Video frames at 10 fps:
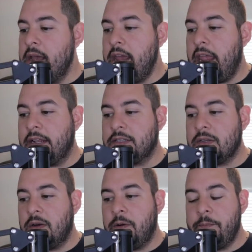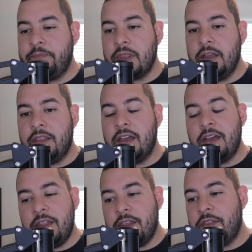And so
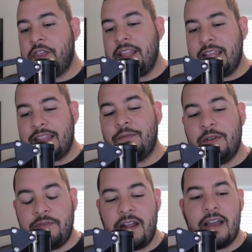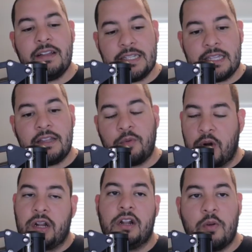the thing that we found out is that they're
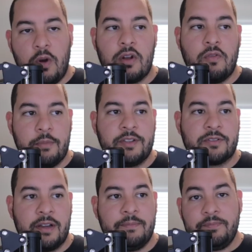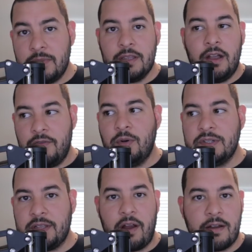working on a Wonder Woman script. Of course
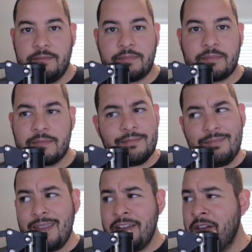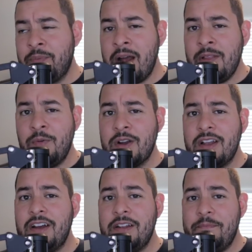they are. They're probably working
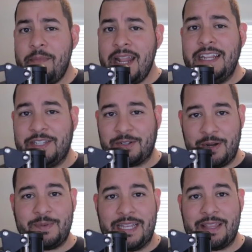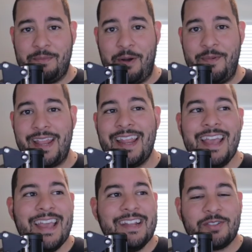on many scripts at the moment,
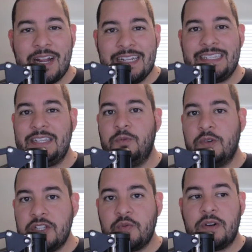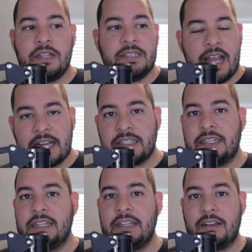trying to see which one is actually
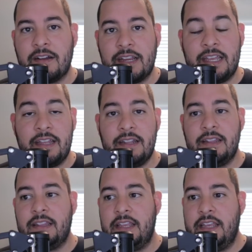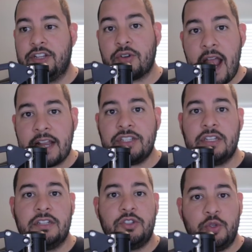going to get the
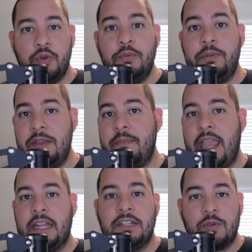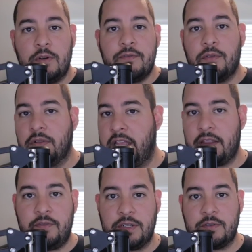traction to be made into a full-length
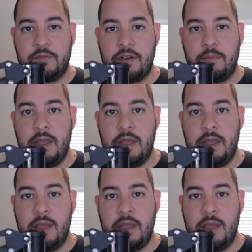feature film.